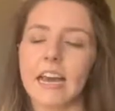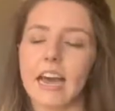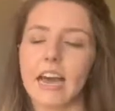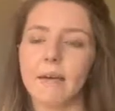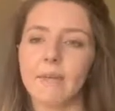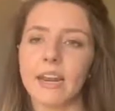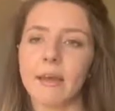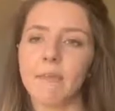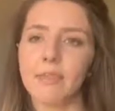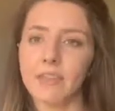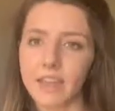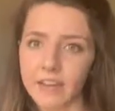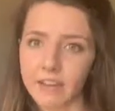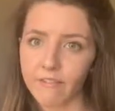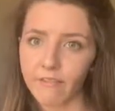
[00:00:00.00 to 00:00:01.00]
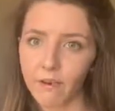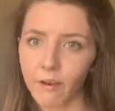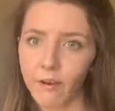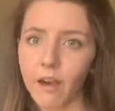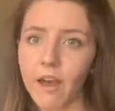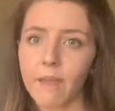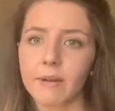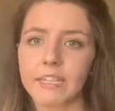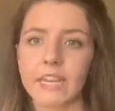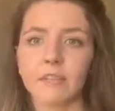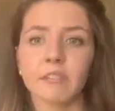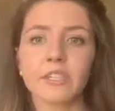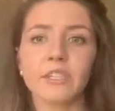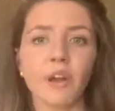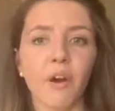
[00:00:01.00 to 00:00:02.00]
and I'm thankful because I
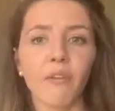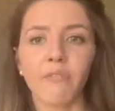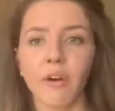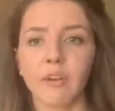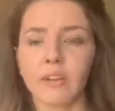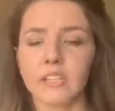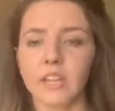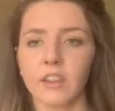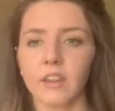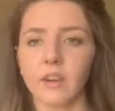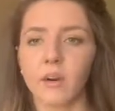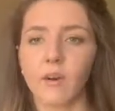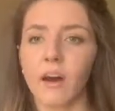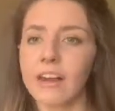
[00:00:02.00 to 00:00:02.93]
was so focused on the goal,